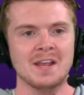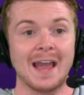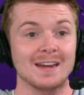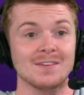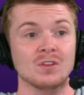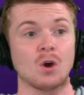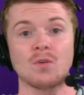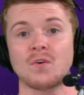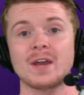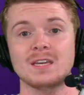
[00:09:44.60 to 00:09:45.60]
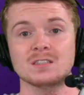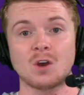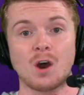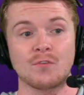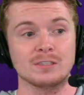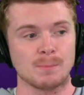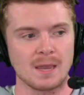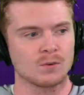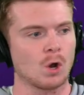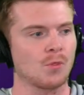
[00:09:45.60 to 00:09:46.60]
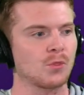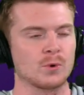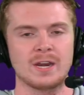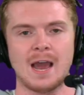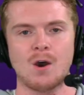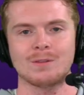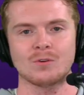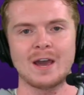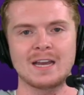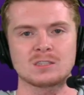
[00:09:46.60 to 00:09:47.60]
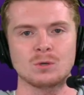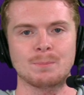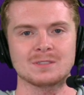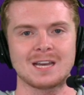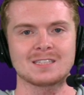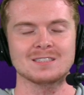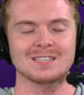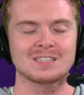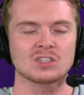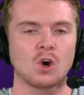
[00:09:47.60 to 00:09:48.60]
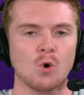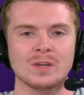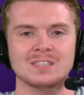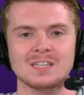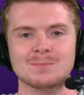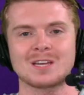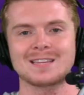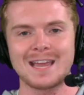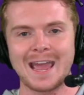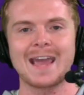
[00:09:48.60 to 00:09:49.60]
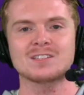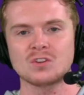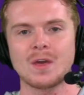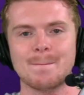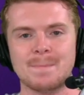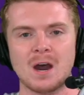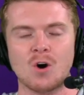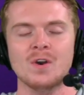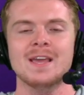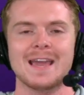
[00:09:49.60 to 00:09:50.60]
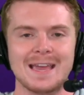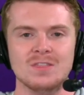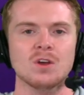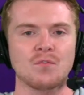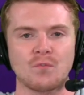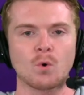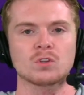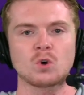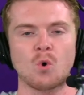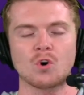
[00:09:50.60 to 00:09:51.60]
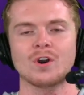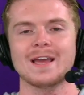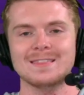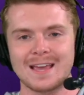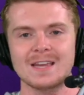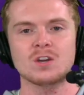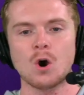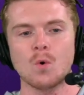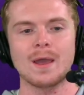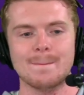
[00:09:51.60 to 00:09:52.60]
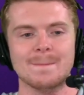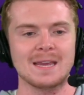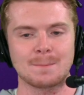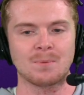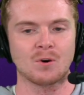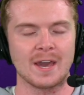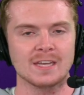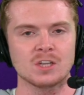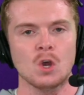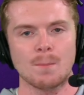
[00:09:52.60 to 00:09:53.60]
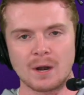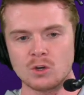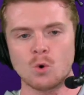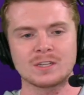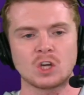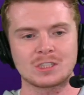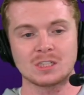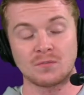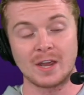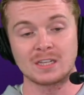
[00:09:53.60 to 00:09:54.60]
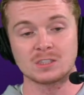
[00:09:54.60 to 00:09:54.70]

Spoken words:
and even though the Vikings offense may have gone three and out on the last three possessions, it just always seems like they answer that bell in the fourth quarter and they go and make plays. But I do want to touch on the Vikings